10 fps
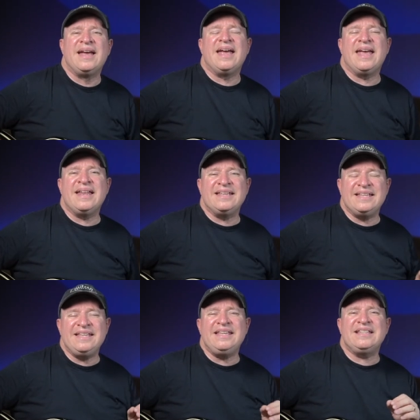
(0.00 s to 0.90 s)
an
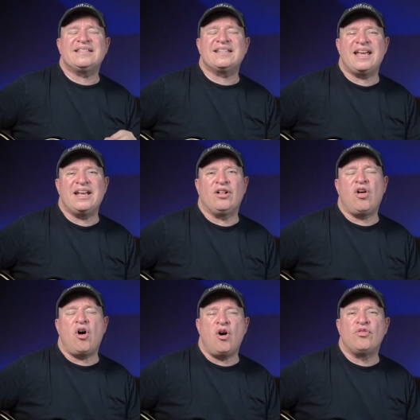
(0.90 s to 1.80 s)
E
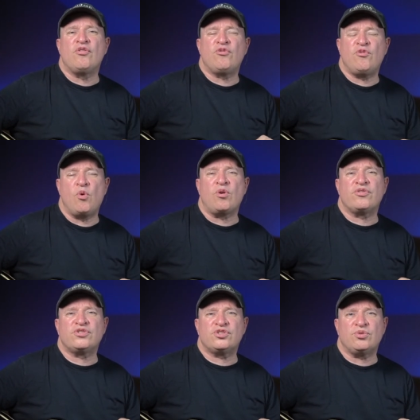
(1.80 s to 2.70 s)
scale on the fourth
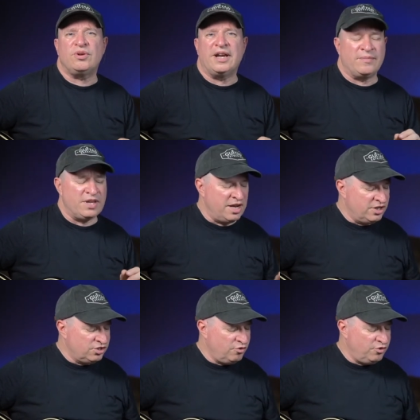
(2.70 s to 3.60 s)
string.
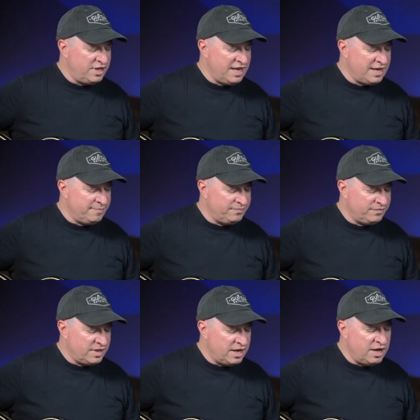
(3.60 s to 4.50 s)
So if you can,
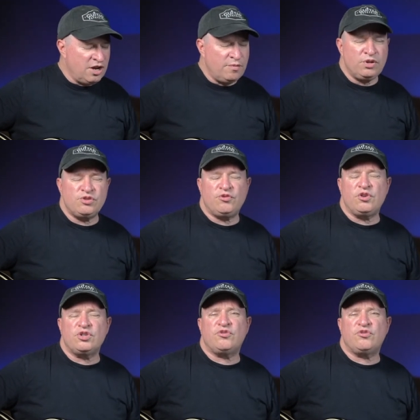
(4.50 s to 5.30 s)
put your first